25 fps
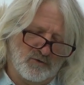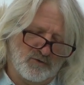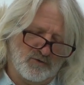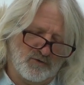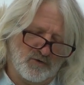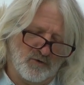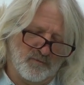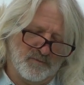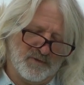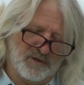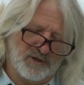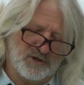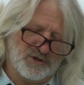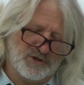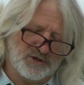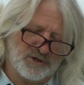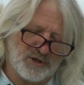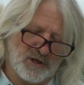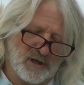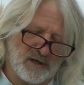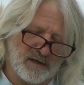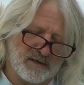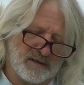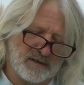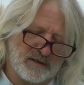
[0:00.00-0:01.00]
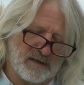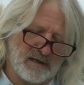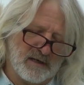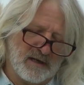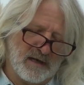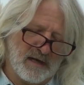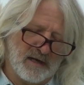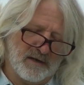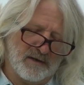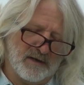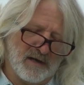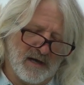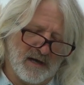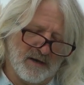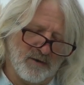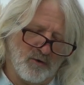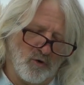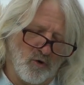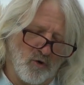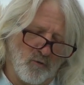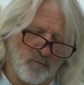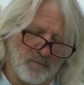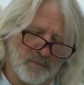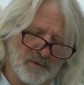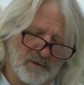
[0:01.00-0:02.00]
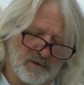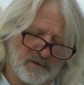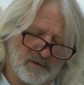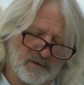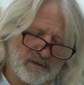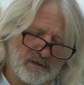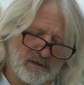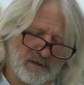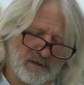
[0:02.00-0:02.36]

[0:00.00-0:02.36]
to be shut and not opened